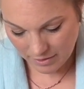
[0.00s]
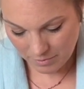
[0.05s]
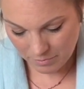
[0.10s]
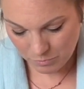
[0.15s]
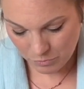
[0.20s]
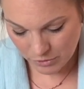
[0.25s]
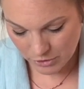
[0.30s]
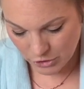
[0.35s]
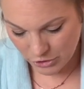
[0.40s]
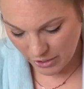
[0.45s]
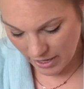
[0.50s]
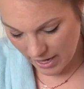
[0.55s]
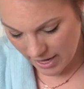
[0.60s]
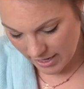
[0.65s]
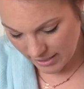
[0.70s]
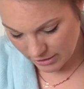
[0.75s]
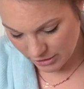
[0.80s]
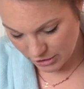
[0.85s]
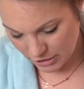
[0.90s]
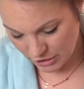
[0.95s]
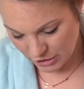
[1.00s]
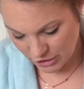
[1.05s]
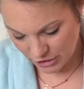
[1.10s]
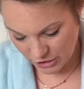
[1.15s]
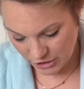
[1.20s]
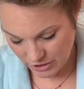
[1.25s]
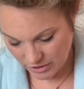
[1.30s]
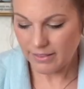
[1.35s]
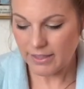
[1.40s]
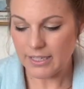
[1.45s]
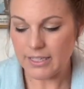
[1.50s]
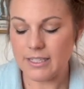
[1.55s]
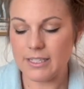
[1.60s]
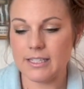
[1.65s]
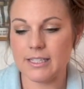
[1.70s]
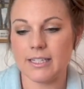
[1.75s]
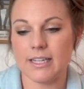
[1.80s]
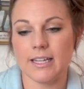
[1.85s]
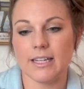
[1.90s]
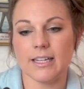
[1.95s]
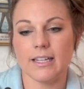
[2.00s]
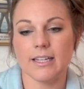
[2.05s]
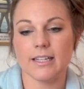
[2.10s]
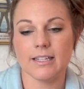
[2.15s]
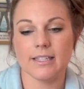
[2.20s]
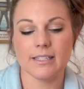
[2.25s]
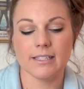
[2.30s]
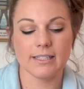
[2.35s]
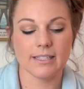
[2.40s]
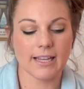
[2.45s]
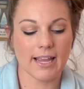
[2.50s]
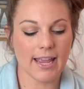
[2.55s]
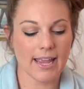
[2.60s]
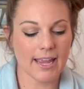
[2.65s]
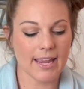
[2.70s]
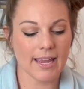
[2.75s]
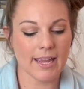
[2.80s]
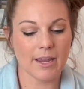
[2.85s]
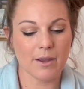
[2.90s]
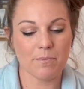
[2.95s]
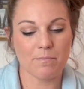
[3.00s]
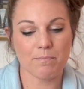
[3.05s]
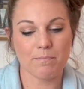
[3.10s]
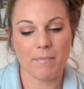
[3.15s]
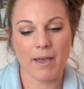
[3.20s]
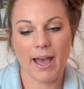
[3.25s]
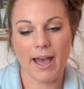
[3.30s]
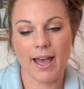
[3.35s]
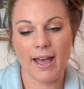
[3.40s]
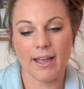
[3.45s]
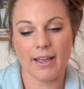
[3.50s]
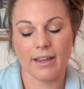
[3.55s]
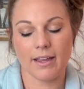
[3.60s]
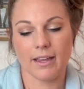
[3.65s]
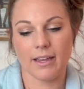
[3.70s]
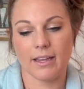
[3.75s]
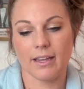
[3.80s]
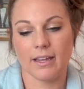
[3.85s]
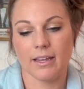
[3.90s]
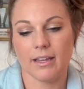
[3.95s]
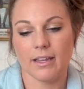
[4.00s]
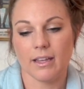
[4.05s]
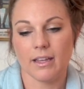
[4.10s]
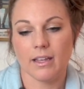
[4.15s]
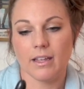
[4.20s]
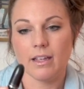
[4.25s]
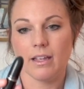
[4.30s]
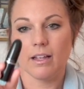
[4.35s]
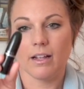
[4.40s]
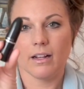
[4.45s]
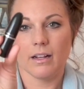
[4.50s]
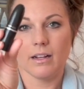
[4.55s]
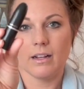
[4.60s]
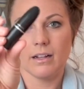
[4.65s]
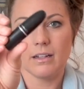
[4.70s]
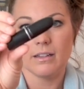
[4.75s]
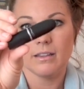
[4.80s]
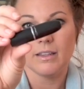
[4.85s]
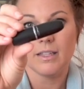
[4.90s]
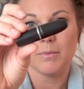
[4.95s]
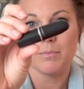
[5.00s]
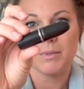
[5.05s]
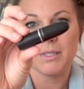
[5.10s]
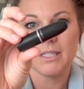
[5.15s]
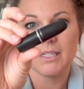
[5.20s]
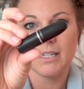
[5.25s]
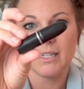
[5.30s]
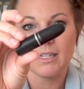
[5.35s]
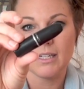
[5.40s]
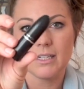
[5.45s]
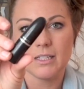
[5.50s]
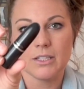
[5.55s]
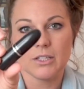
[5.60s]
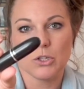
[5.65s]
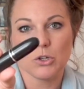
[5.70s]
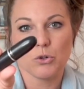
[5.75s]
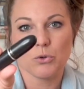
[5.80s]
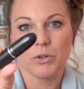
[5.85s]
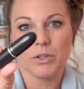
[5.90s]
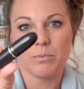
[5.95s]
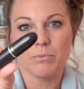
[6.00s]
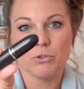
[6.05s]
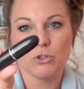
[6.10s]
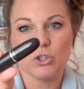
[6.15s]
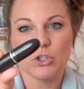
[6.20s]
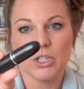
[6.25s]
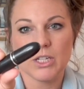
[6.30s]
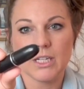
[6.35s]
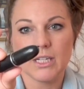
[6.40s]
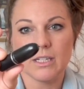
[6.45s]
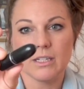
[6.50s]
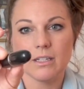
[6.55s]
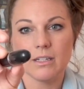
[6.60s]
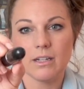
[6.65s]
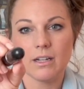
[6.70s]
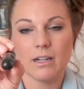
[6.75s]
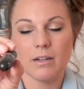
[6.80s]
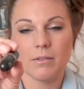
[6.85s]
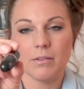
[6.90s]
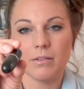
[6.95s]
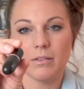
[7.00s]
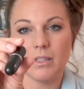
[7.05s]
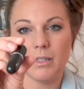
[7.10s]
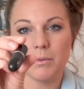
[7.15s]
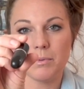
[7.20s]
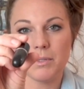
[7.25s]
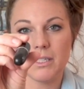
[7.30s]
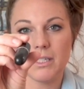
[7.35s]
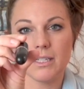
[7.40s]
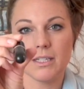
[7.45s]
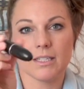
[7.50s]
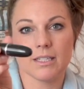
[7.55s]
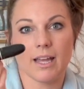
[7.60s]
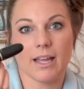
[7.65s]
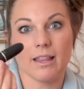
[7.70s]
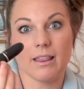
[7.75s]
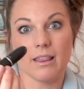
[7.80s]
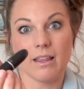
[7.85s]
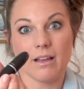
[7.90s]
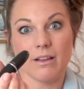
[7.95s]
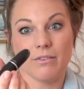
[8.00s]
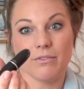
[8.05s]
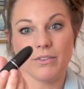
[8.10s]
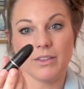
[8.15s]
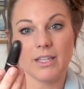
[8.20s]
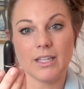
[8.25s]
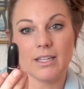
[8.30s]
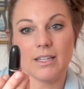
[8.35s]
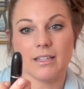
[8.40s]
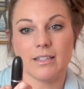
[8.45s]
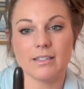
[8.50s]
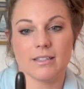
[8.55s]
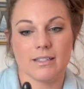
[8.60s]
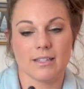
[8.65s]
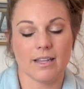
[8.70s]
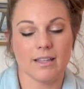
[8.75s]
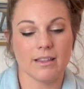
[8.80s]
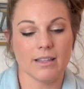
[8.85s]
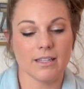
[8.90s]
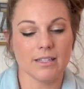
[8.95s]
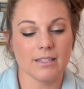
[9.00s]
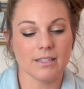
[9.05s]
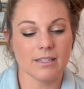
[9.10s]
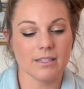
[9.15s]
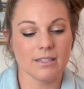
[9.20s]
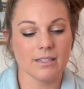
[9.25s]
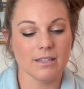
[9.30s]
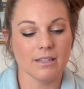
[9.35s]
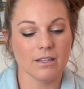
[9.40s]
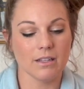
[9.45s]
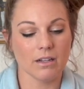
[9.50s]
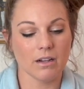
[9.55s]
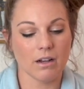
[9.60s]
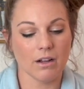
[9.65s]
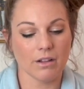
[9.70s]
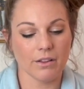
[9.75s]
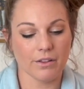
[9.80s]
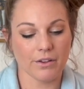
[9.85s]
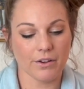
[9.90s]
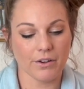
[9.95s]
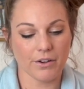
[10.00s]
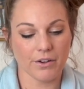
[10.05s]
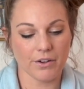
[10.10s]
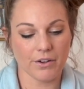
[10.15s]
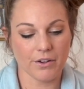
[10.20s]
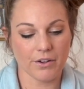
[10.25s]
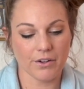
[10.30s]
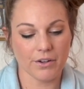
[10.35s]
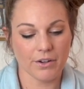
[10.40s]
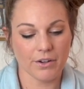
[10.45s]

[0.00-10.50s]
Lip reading: More trash. This is a MAC lipstick. It's the Cream Sheen lipsticks. I love these. And this is in the color,